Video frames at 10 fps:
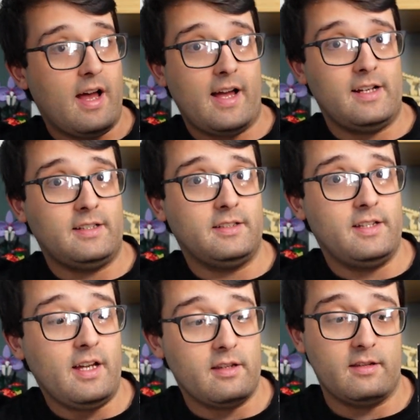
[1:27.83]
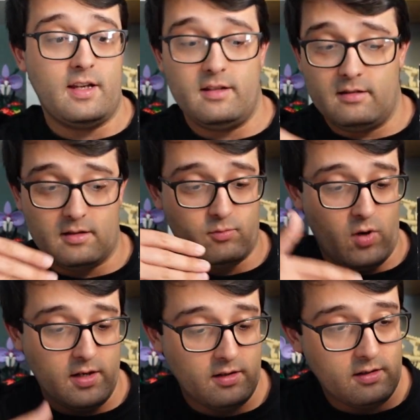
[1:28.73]
And yeah, they
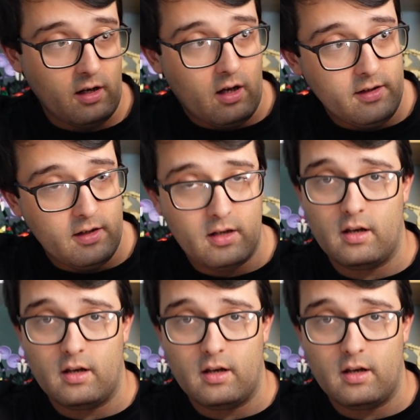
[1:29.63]
surprised us a lot,